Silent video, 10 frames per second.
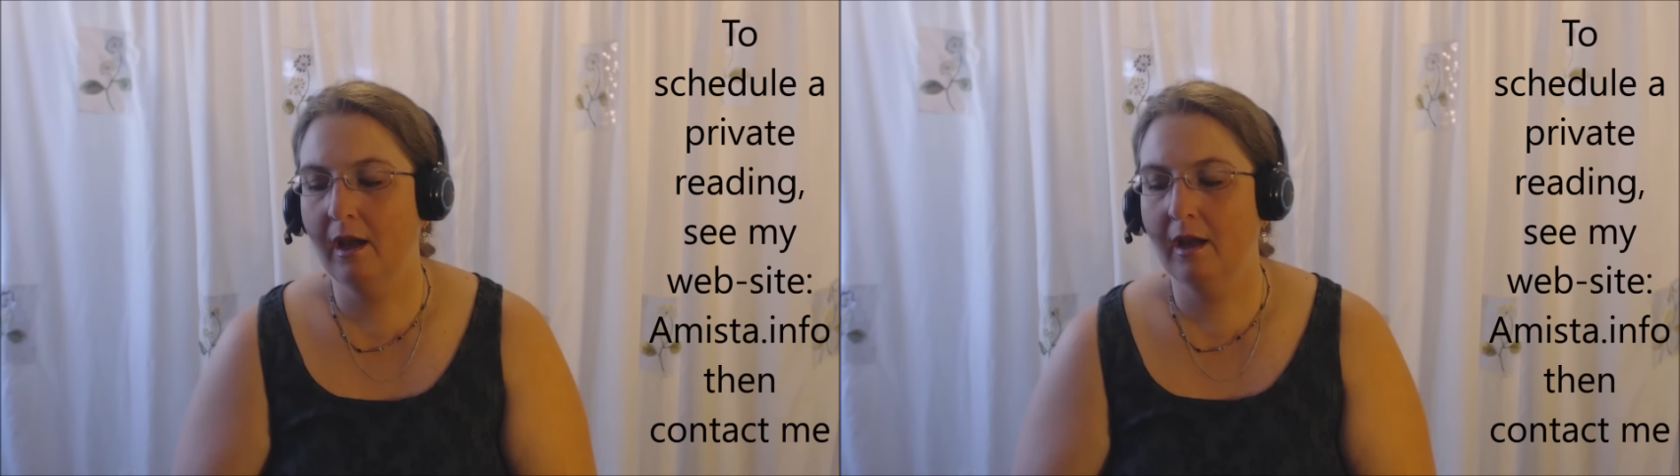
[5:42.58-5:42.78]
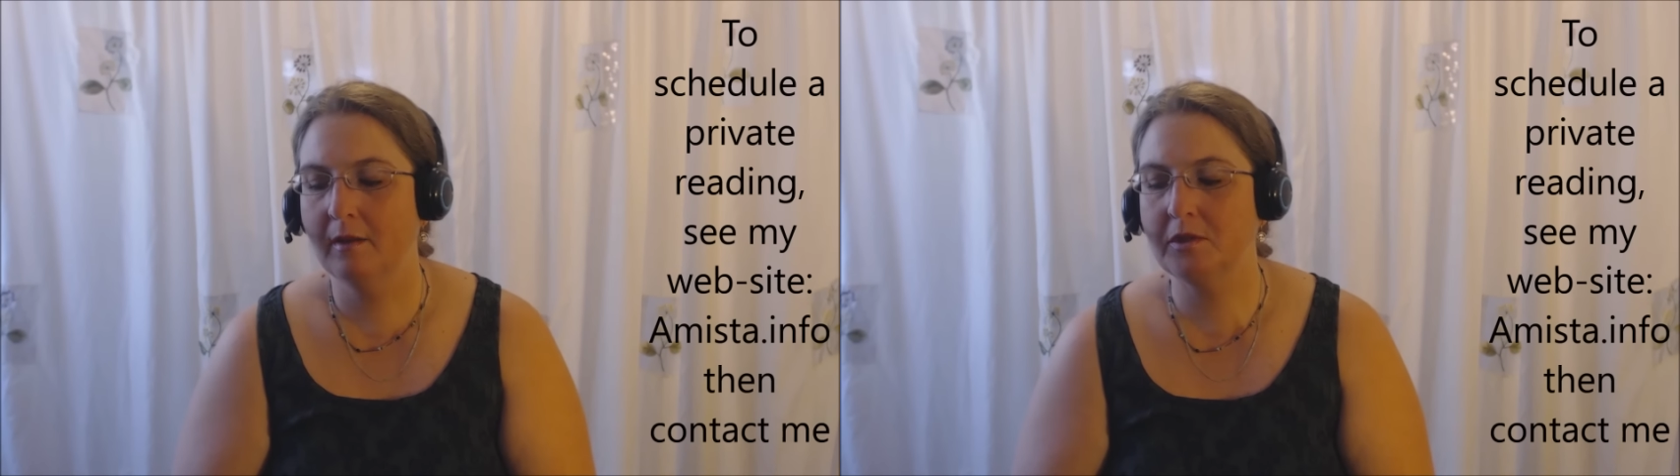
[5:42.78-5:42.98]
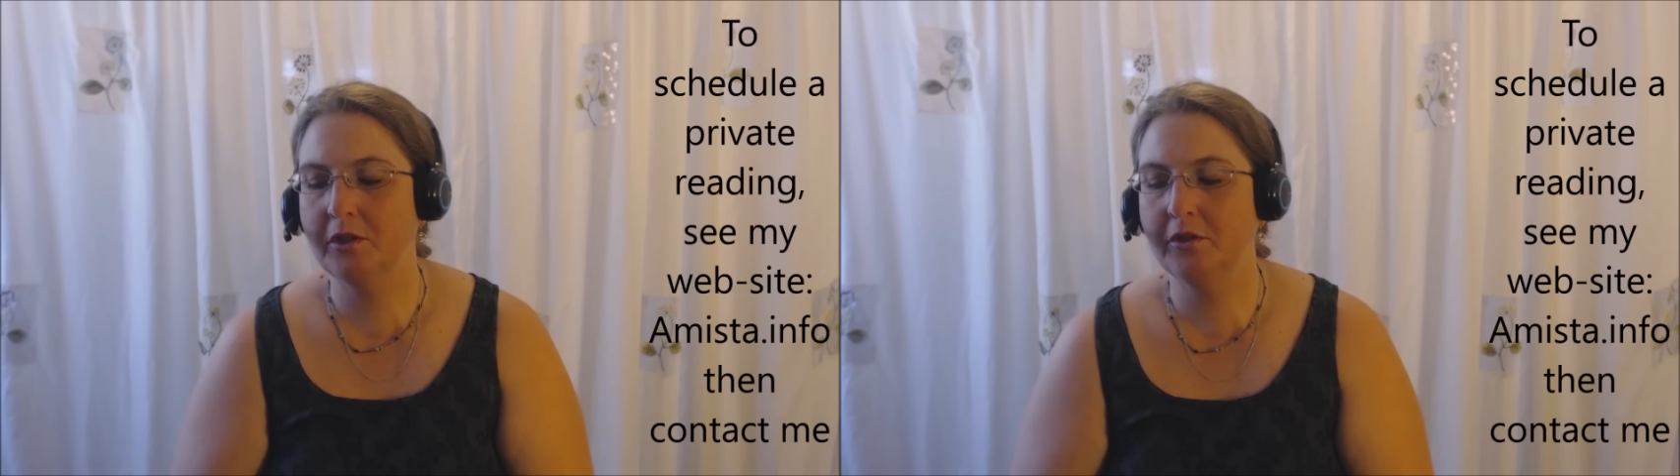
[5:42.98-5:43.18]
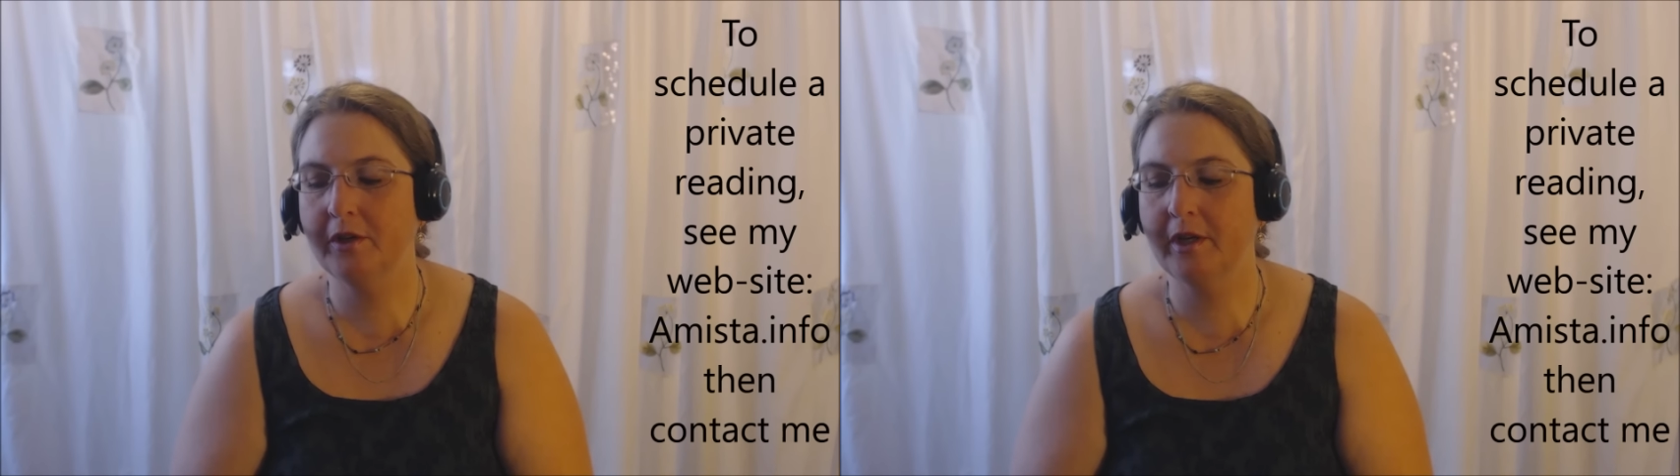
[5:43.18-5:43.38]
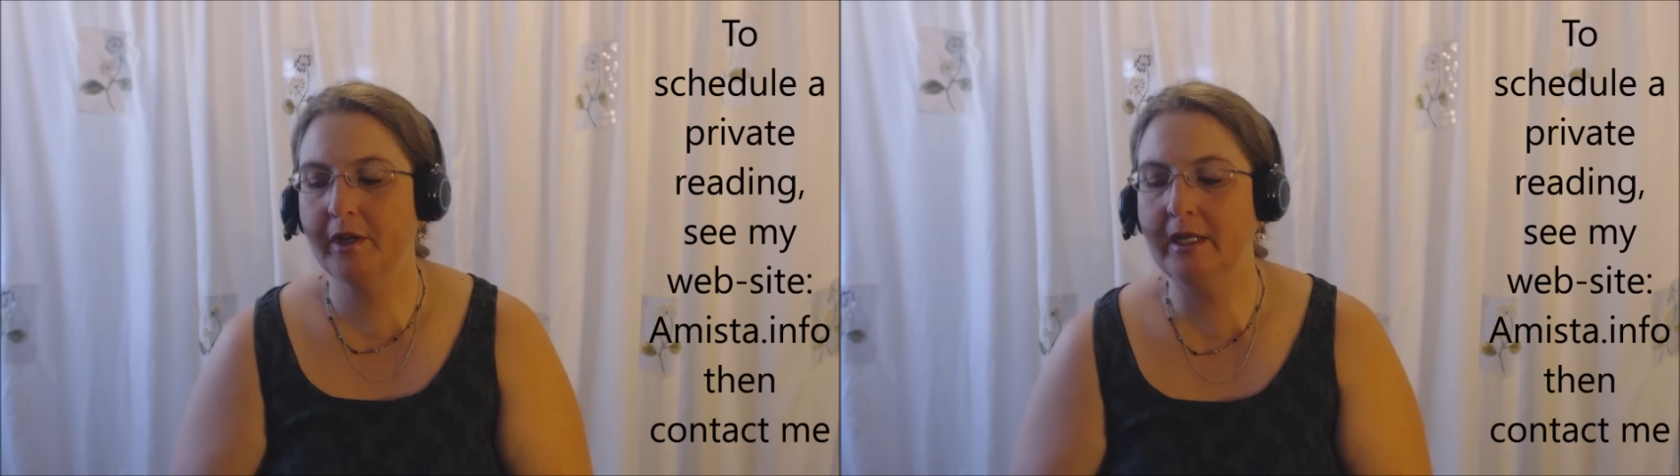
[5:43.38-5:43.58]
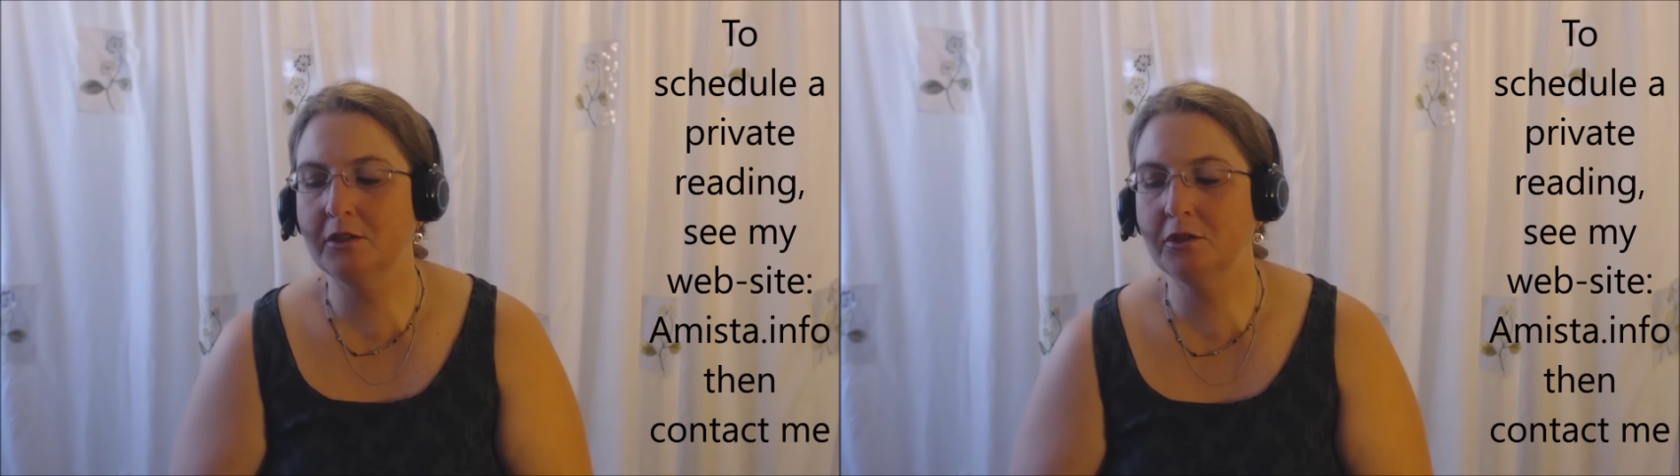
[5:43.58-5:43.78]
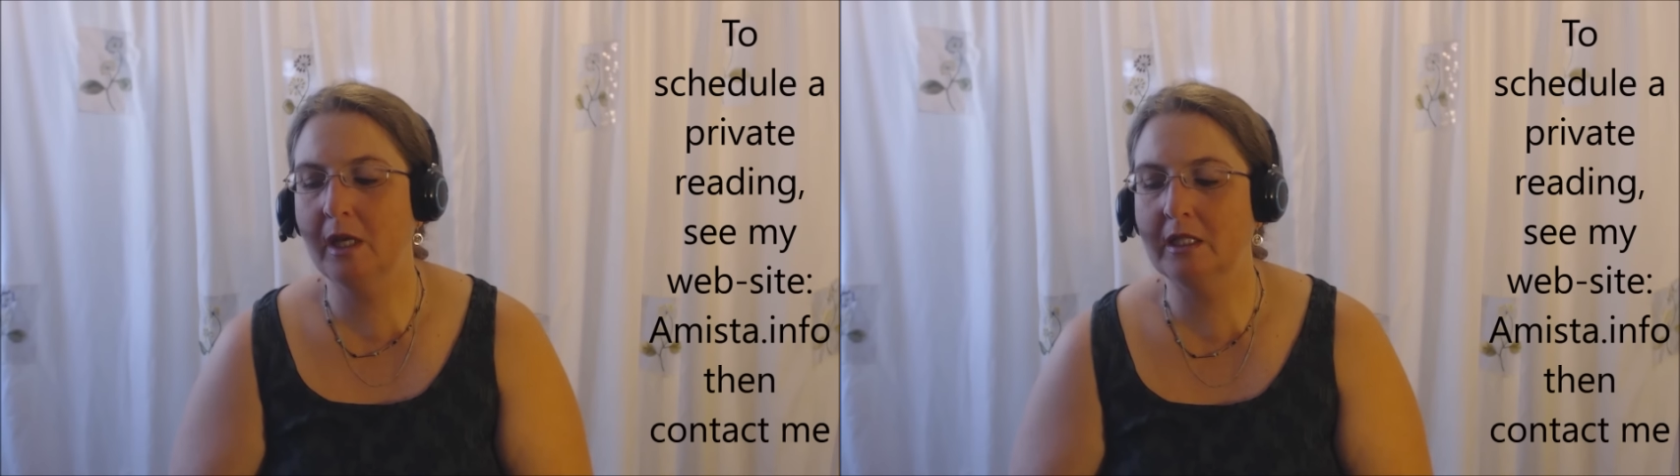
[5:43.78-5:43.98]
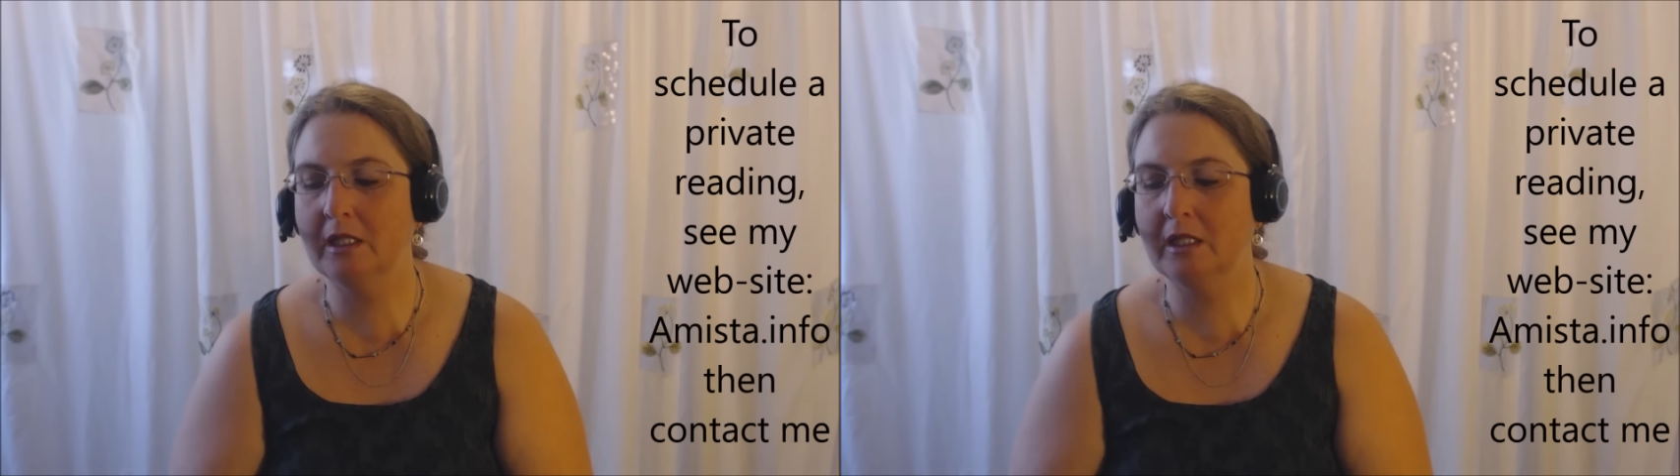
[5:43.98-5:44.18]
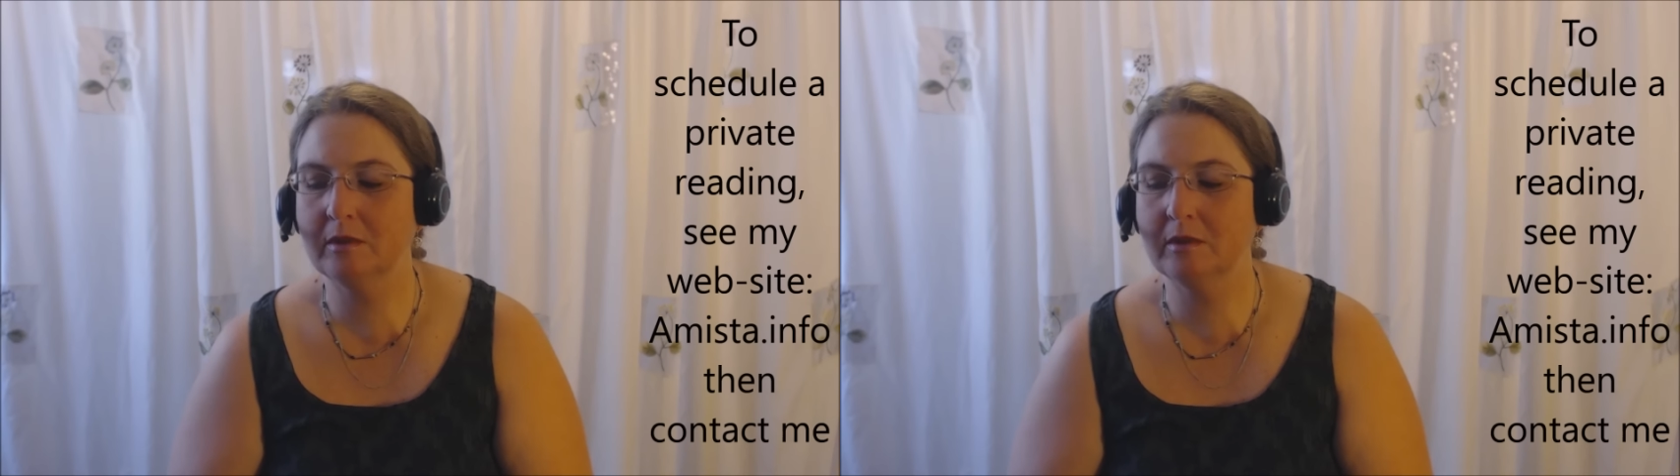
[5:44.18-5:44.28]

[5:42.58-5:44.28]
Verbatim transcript: Um, so you're going to be interacting